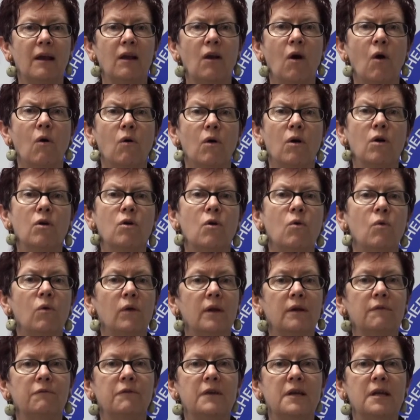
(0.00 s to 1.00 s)
log
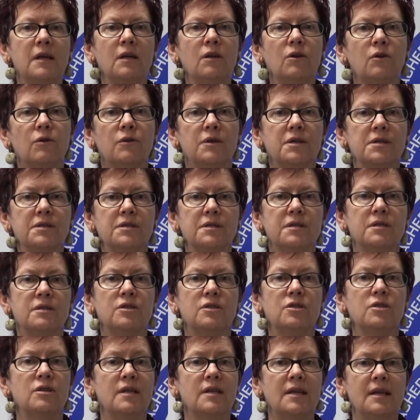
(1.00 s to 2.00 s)
calling for
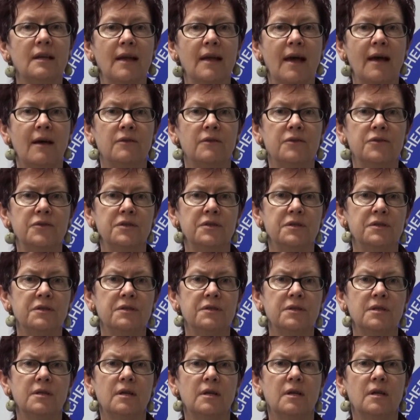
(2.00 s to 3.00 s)
increases to the
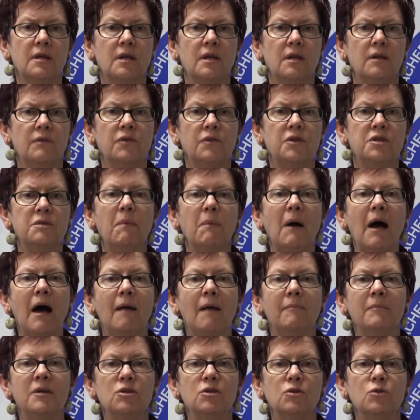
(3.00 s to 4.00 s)
allowances, the
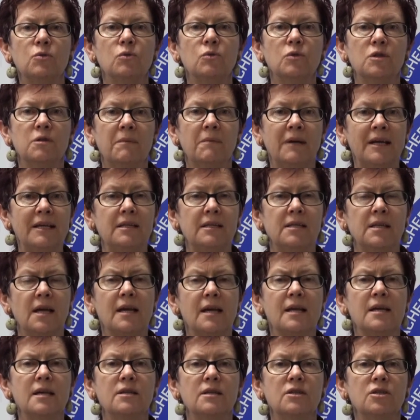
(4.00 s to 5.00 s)
Department talked about
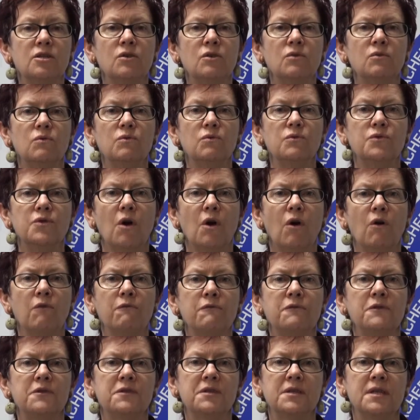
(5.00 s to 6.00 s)
taking schools
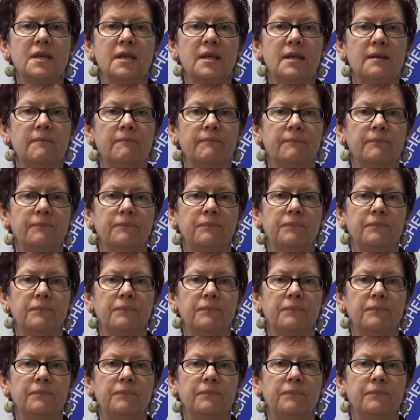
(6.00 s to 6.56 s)
off the scheme.